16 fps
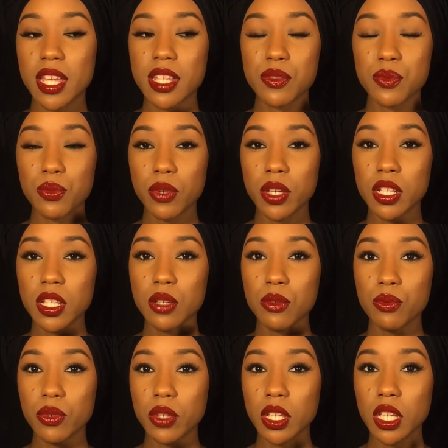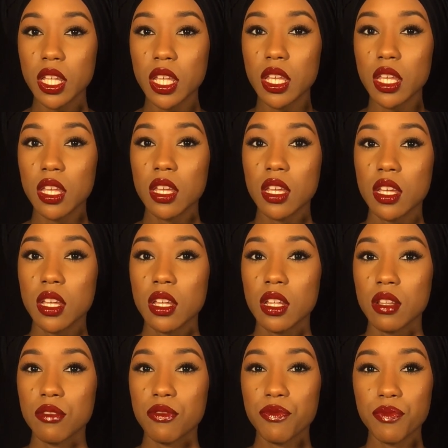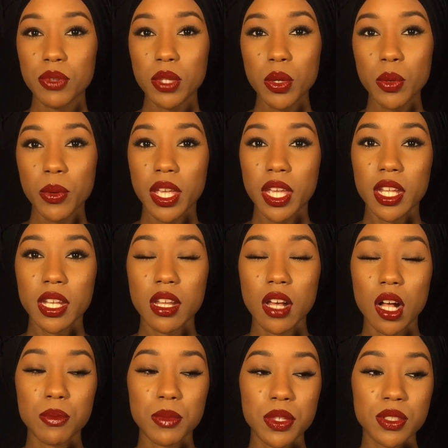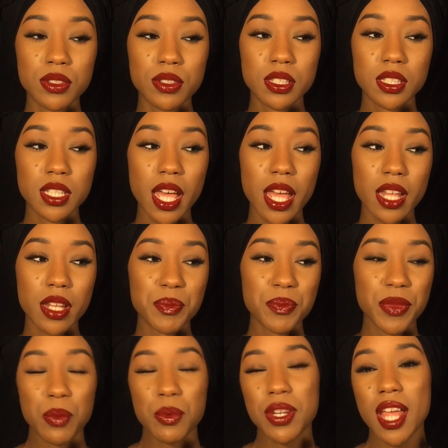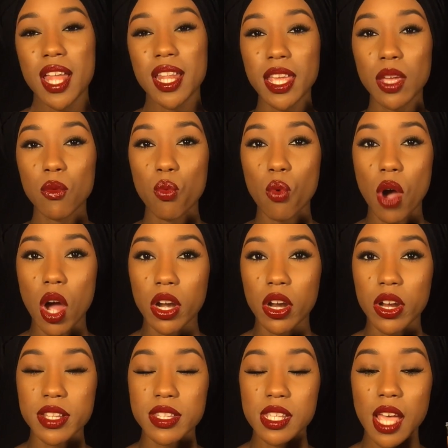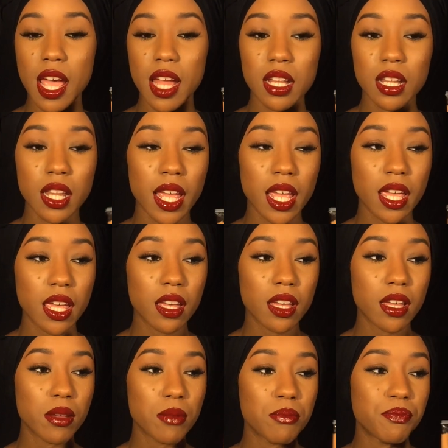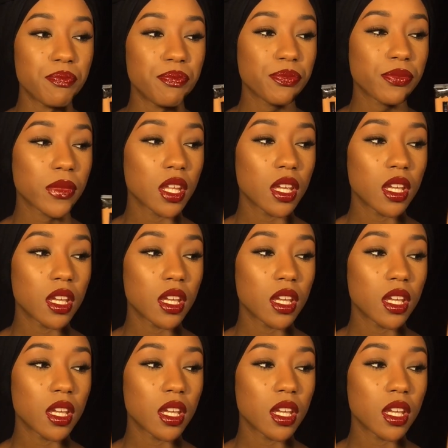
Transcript: It's really, really fluid almost. Not, well, not like water. It's kind of like, um,